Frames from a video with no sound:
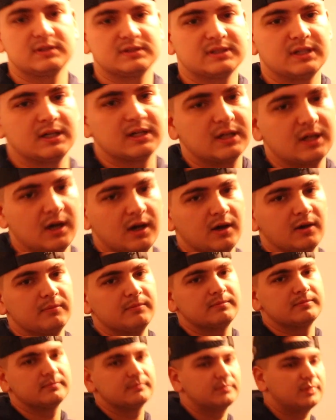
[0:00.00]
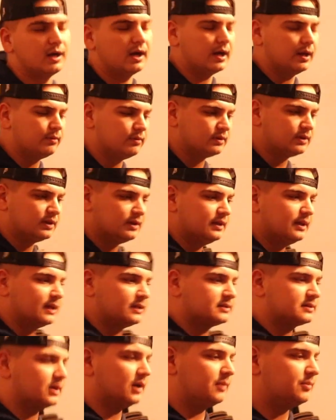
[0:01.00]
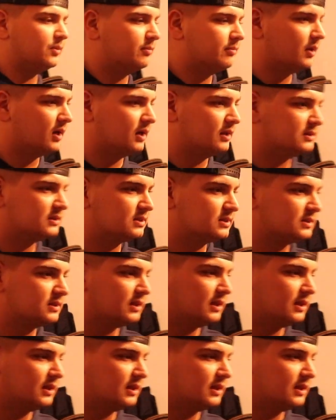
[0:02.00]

is gonna come probably within the next couple months.